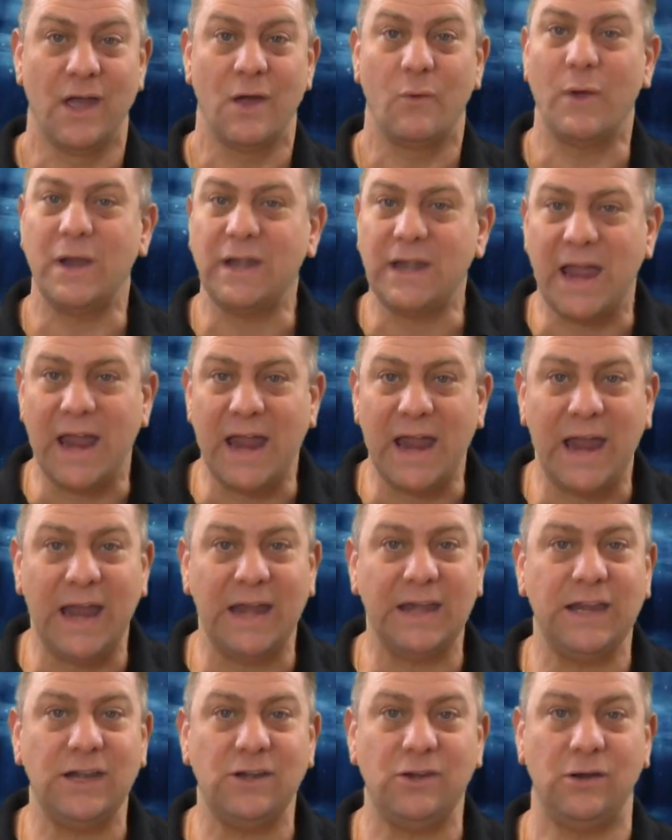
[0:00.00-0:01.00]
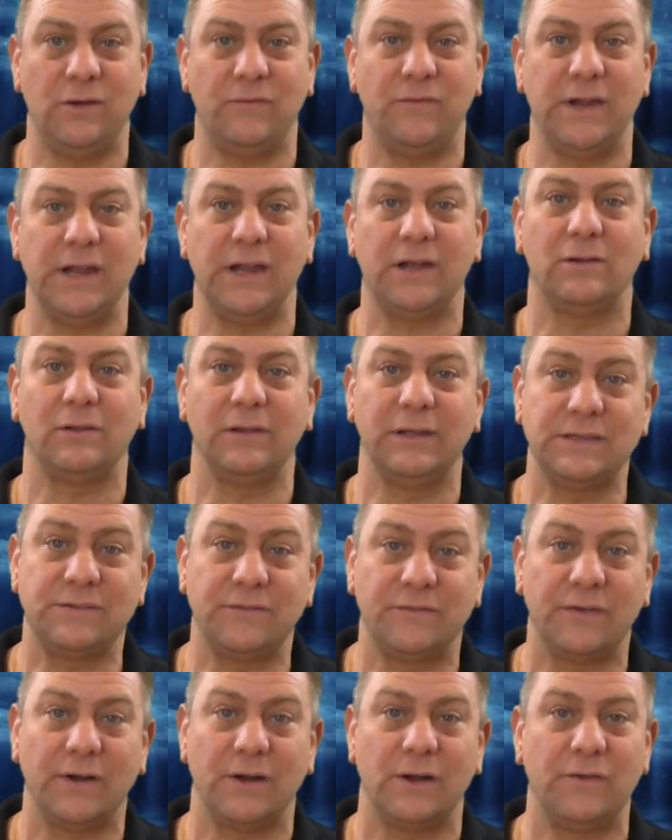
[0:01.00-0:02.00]
When any new vehicle
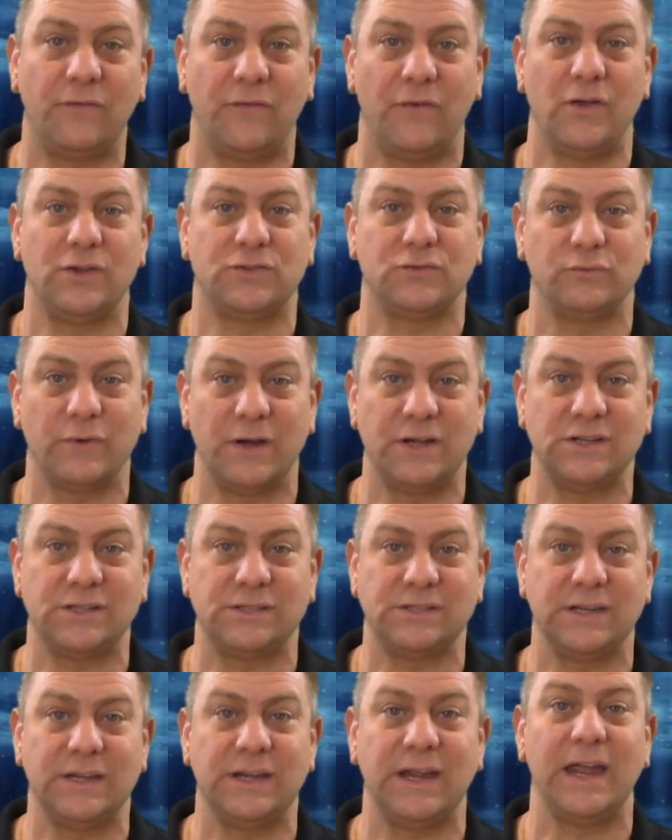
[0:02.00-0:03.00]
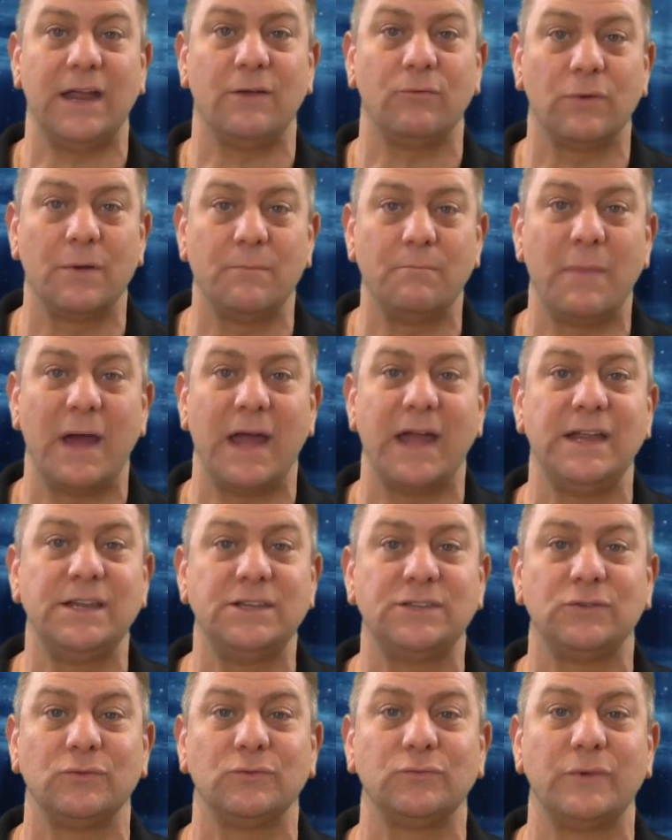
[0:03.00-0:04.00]
is very first registered, it
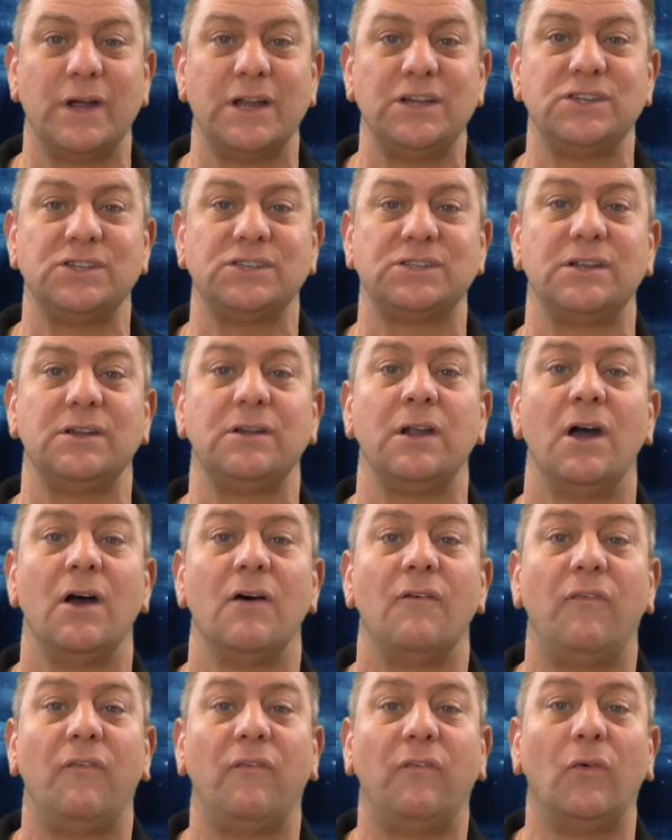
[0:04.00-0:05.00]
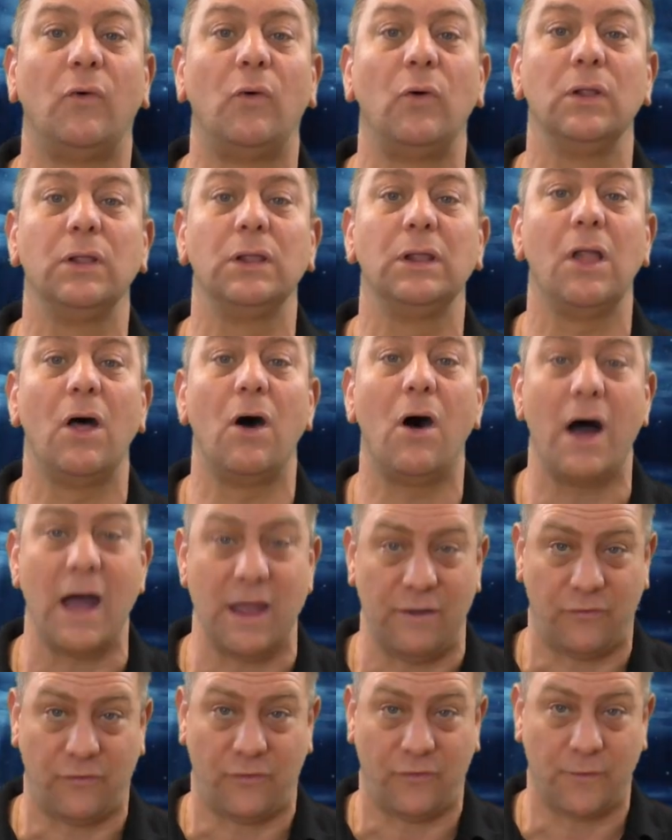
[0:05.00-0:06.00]
remains registered for
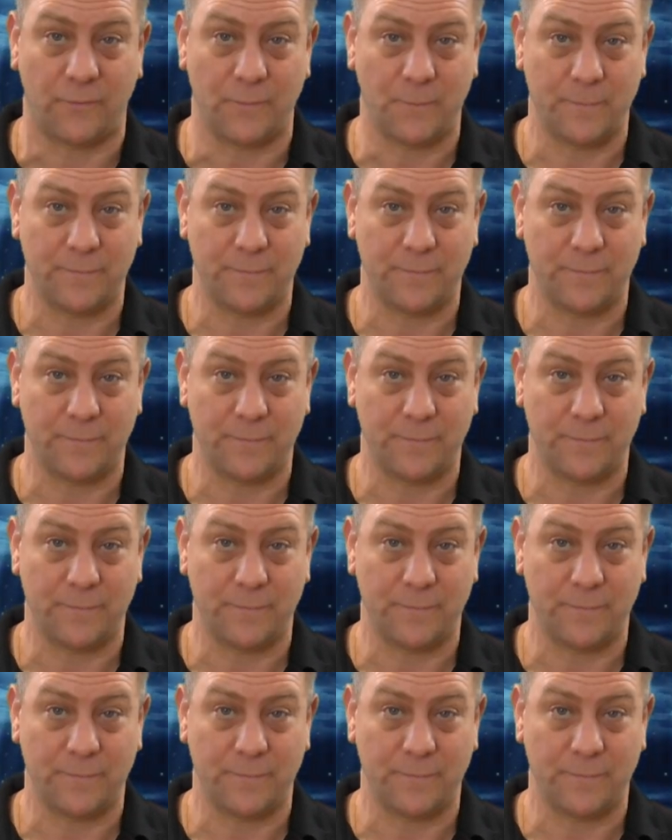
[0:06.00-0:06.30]
life.